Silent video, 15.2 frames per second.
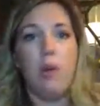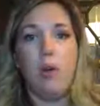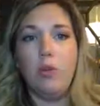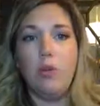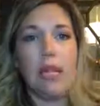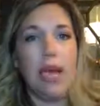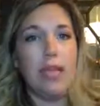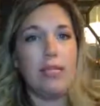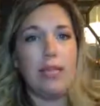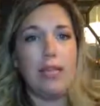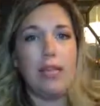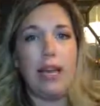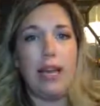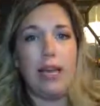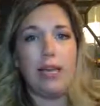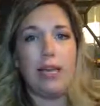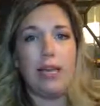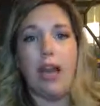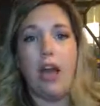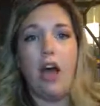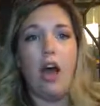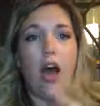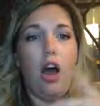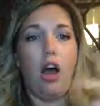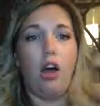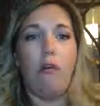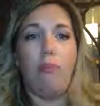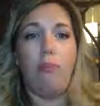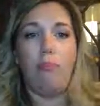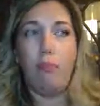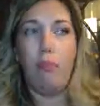Those kinds of things are